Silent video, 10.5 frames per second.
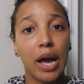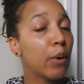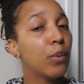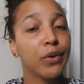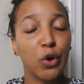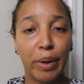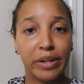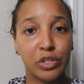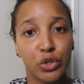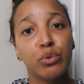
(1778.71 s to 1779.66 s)
I want to go
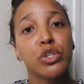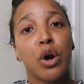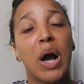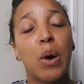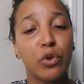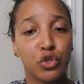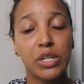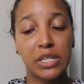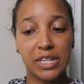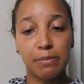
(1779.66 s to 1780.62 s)
back to Utah. I want you
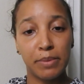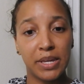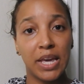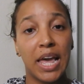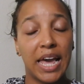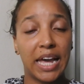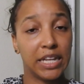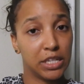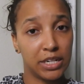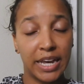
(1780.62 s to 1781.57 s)
to see me
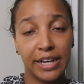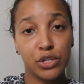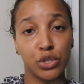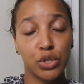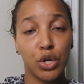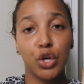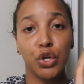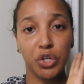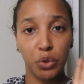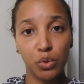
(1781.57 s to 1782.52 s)
as a nice
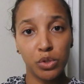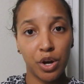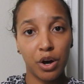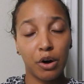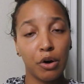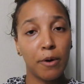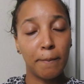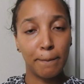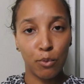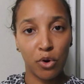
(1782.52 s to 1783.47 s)
Utah
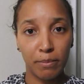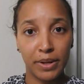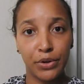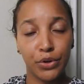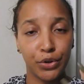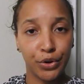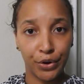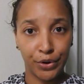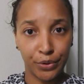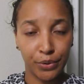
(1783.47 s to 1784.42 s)
Mormon
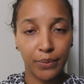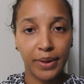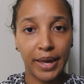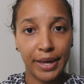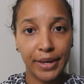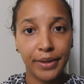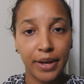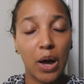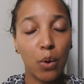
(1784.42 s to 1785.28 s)
girl, okay?